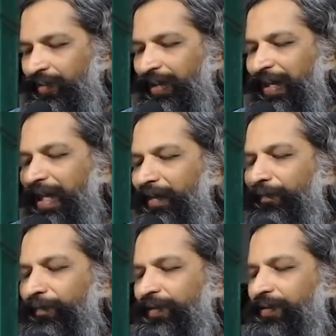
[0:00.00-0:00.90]
live
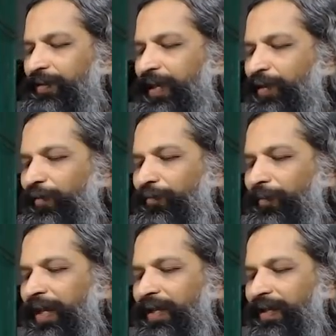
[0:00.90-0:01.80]
for the sake of
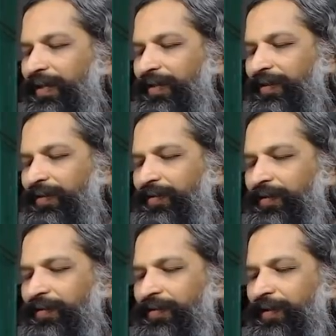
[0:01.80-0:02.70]
mind and its
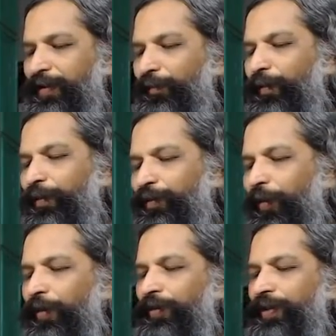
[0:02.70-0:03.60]
interests, for
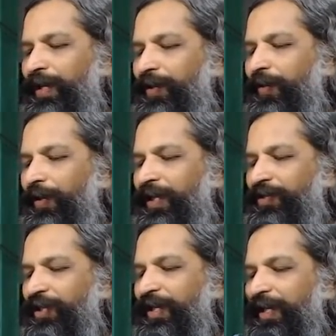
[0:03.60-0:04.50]
thought and
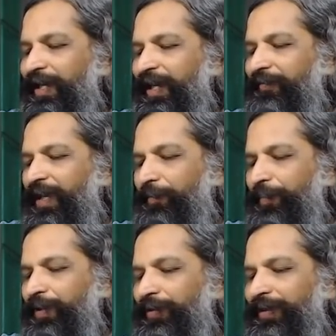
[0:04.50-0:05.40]
knowledge, develop
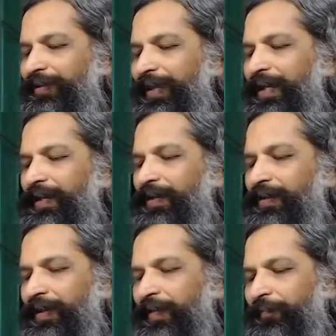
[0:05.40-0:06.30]
into the thinker,
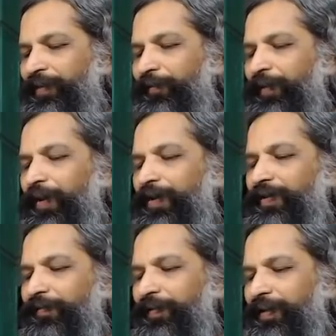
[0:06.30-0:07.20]
the
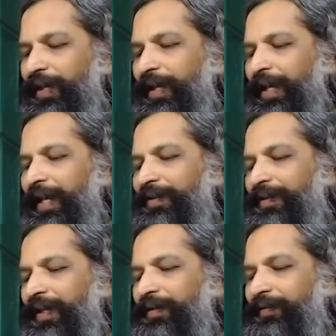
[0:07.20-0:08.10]
philosopher and
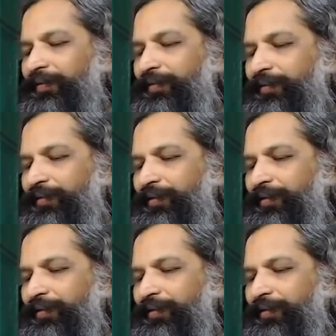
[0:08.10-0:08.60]
scientist.